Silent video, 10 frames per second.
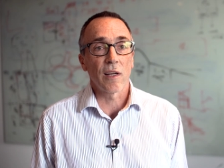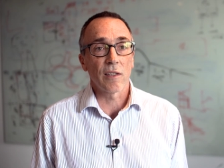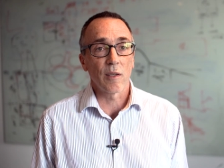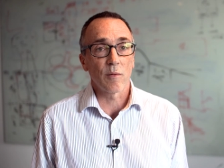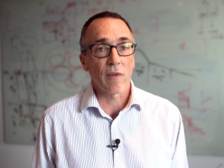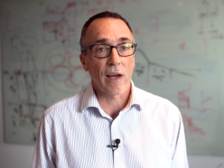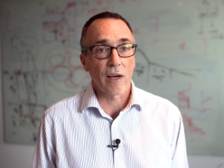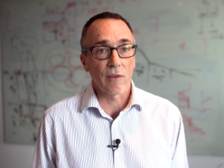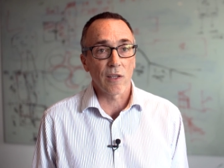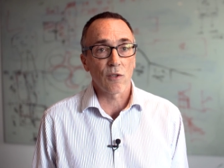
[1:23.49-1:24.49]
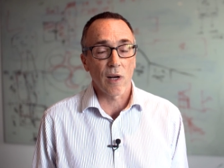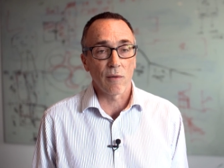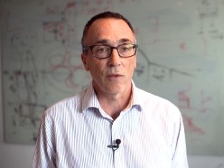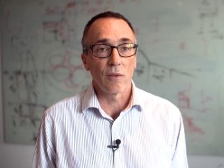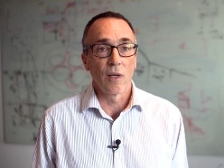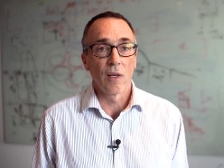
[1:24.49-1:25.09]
in terms of how they travel